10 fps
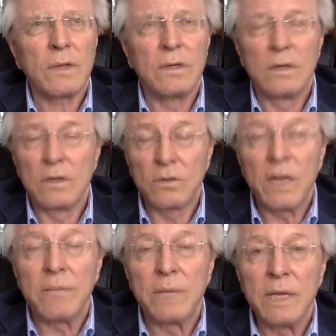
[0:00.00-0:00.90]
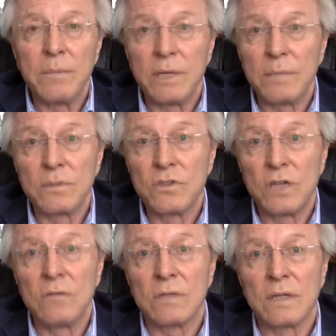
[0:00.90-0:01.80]
A great many people
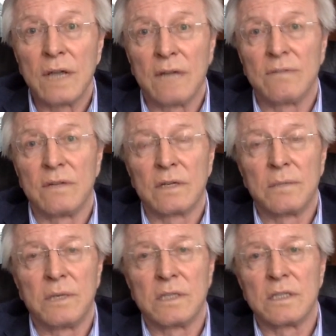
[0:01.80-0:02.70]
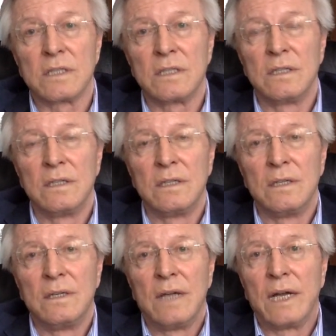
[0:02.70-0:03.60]
don't have that capacity
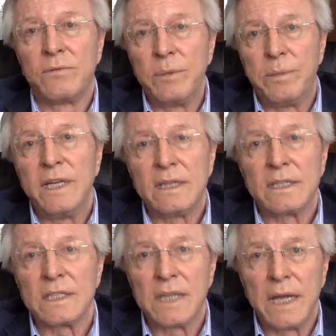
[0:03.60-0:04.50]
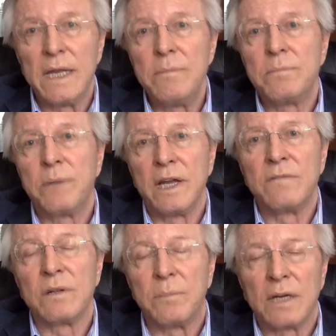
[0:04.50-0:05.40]
and repeat the same
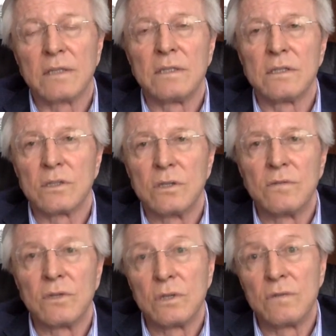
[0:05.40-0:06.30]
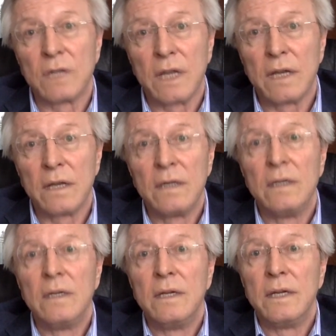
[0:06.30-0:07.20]
painful patterns over and over again
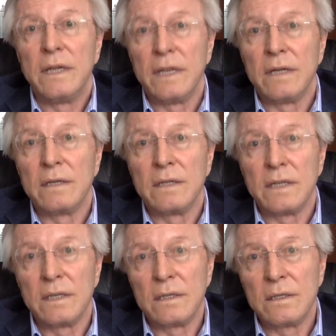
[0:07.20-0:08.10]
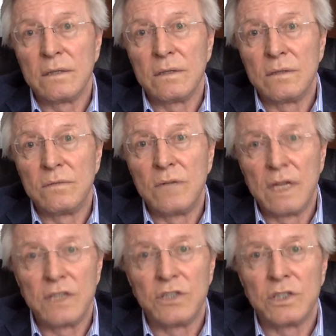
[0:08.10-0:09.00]
in
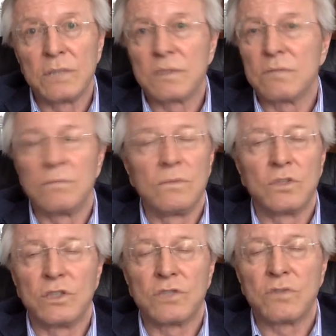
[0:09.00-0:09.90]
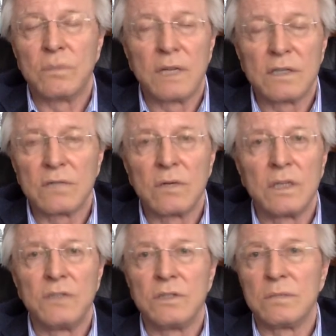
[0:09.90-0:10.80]
relationships, not just romantic
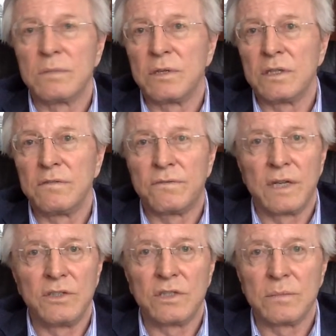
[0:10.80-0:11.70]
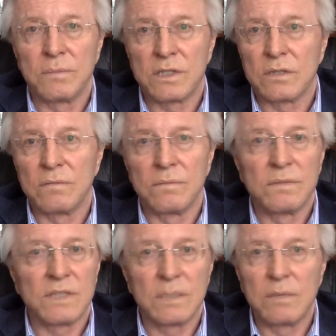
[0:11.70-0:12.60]
relationships, but in friendships and
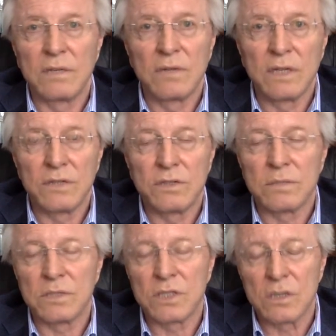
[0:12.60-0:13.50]
sibling relationships and so